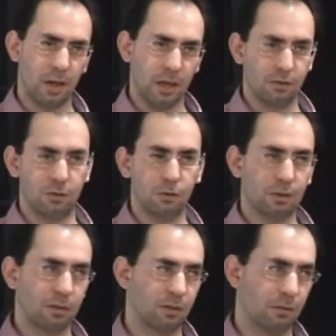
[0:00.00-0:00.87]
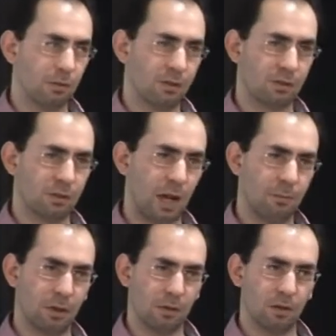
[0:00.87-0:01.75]
And it's doing this through
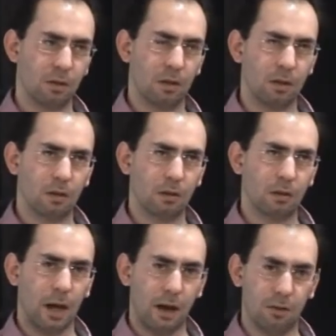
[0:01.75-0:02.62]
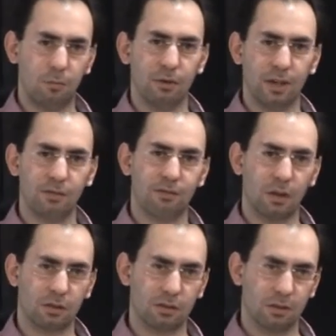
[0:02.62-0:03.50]
describing how the brain
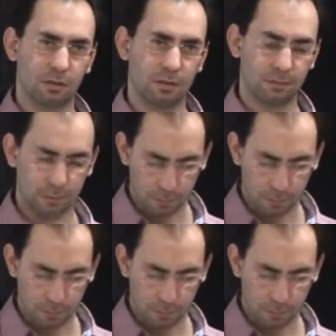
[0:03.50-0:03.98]
functions.